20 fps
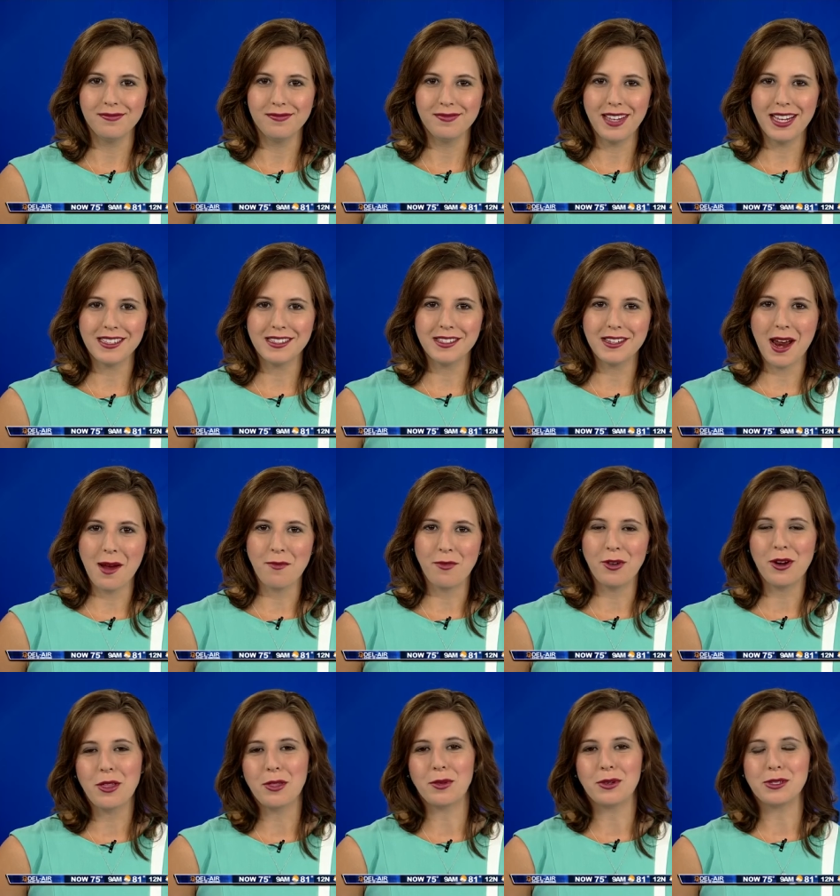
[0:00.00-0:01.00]
It's time
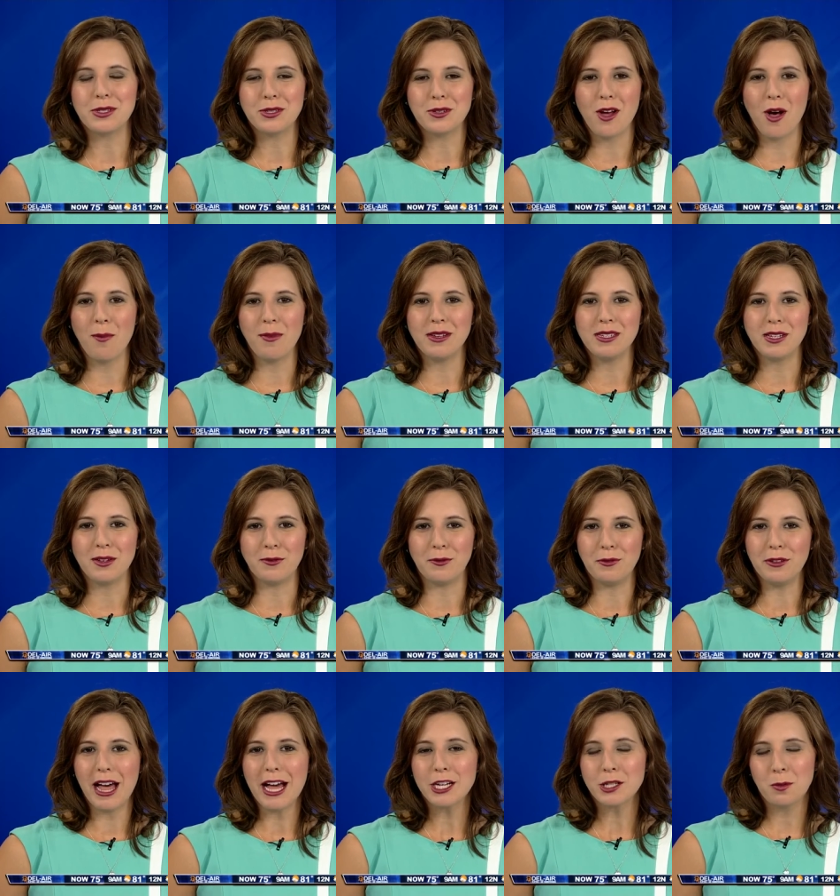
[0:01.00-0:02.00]
for another installment of
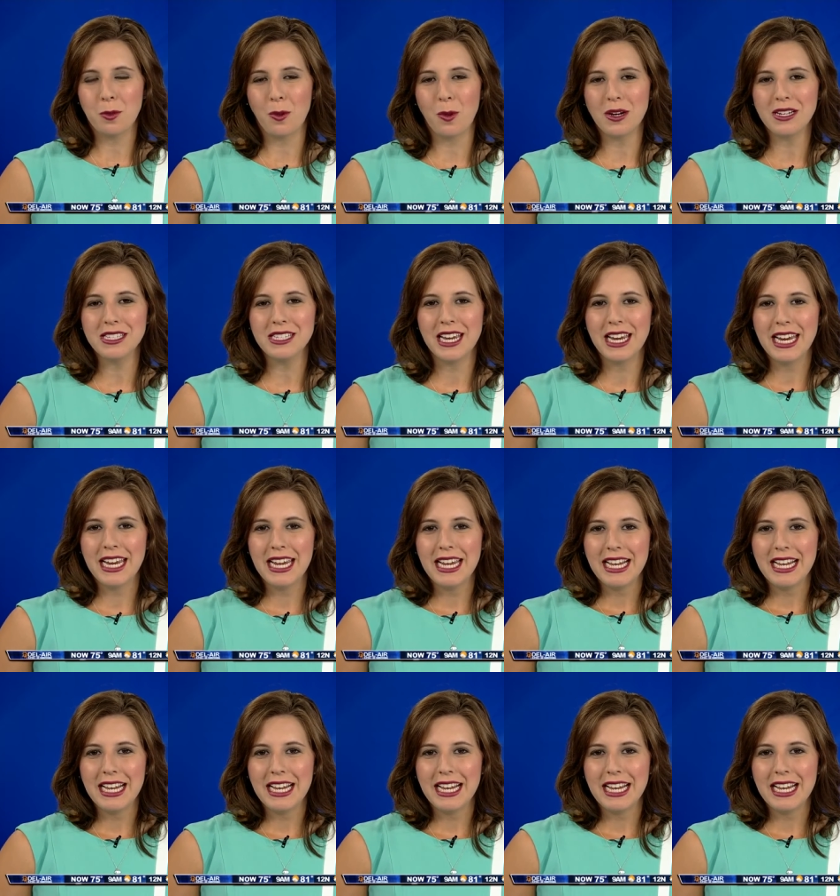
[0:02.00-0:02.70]
Flashpoint.